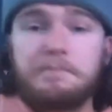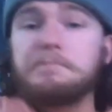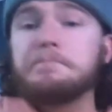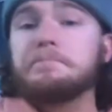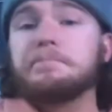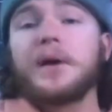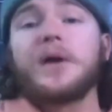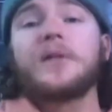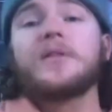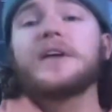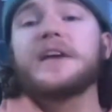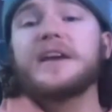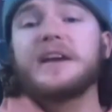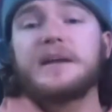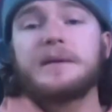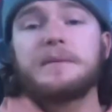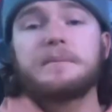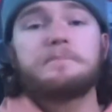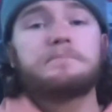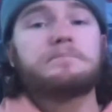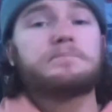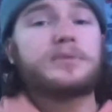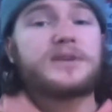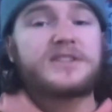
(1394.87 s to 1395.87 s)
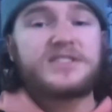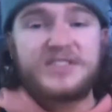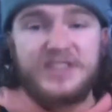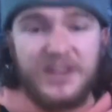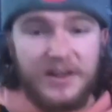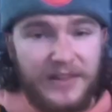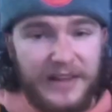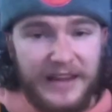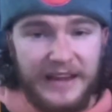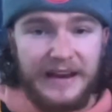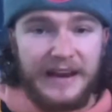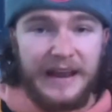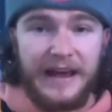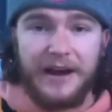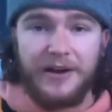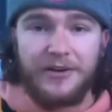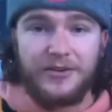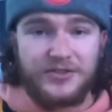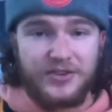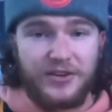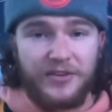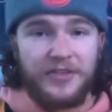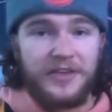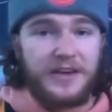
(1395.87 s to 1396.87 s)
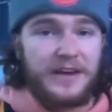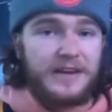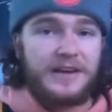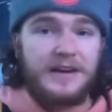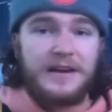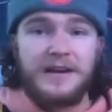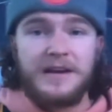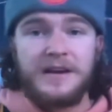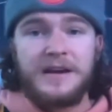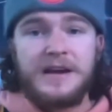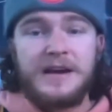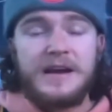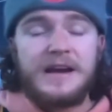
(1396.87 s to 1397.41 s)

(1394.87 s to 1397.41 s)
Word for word: billion bazillionaires are thinking